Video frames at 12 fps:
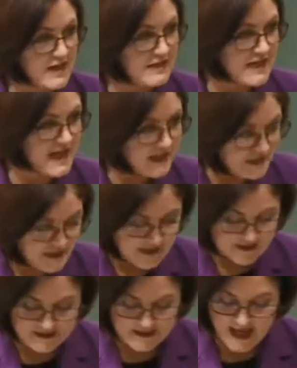10
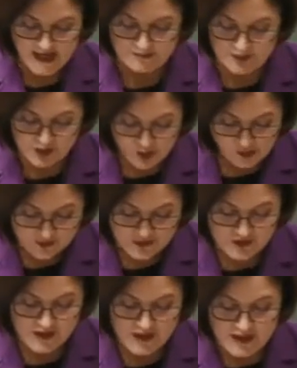years and
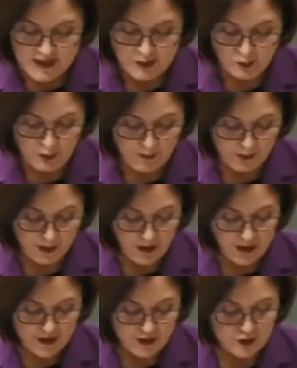beyond. It will
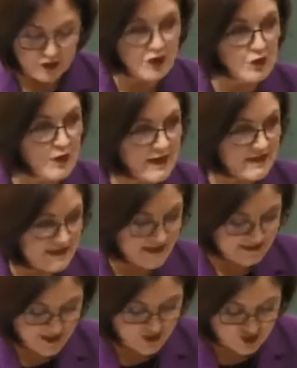apply new
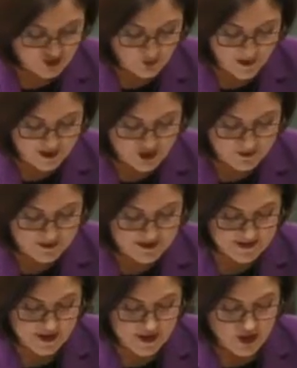indexation
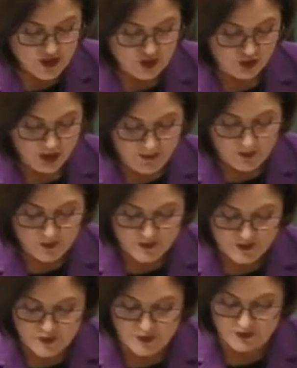arrangements to Commonwealth
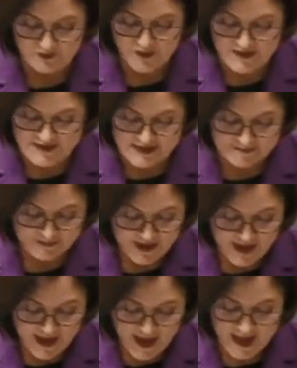schools funding,
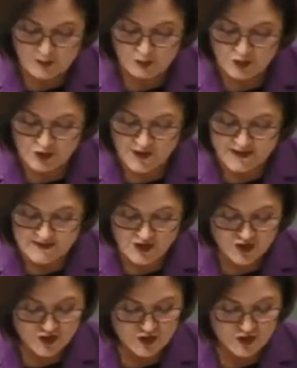and it will
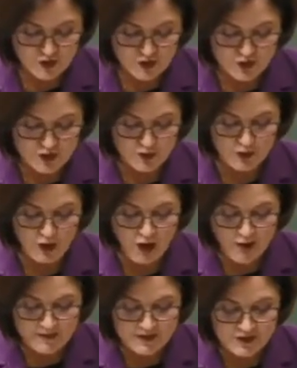transition schools to a
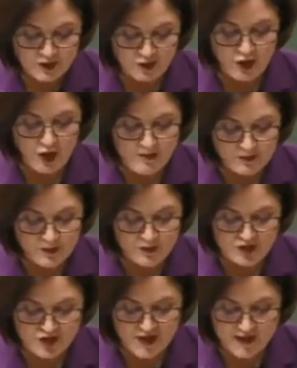common Commonwealth
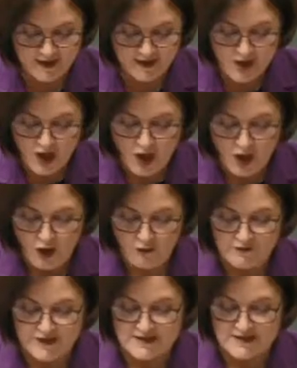share
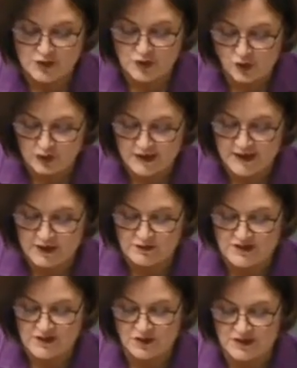of the Schooling
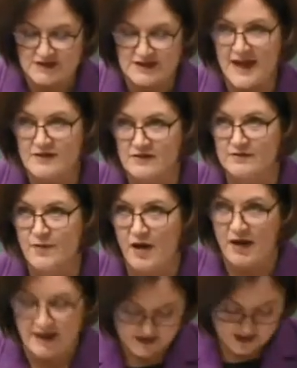Resource Standard
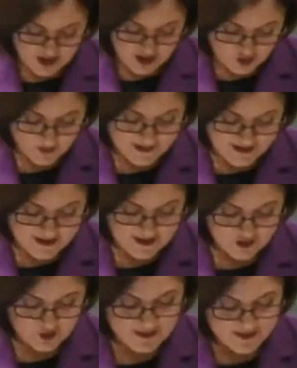by
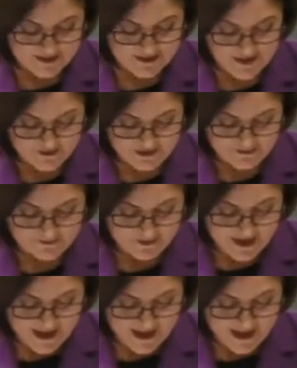2027.